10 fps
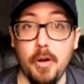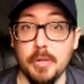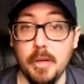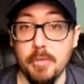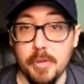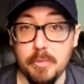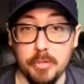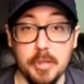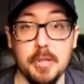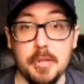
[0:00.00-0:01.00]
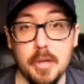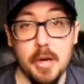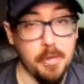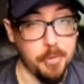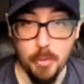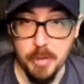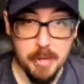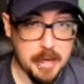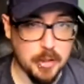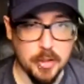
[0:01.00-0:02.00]
fall in love with it, please throw me a
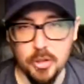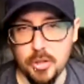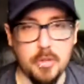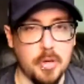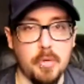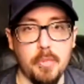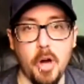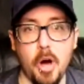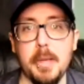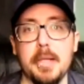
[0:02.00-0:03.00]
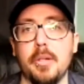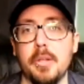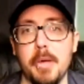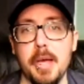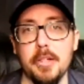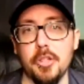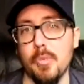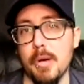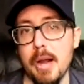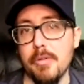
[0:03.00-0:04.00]
message, comment on the page or
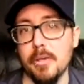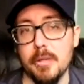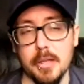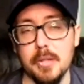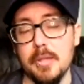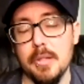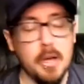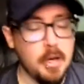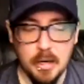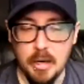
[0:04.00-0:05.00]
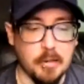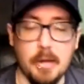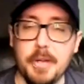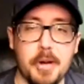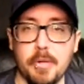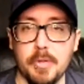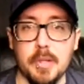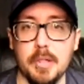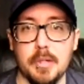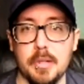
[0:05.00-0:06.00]
whatever, because I'd love to hear those
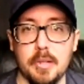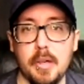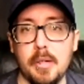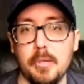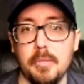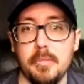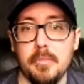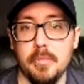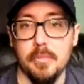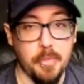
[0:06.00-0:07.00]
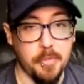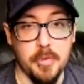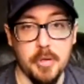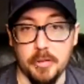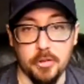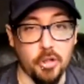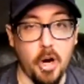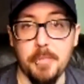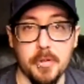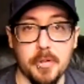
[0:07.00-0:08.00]
things. And you can
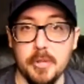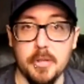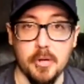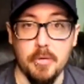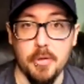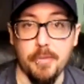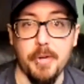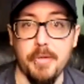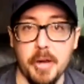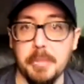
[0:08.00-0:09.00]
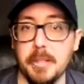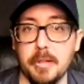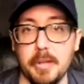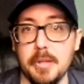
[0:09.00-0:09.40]
drop your favorite games in the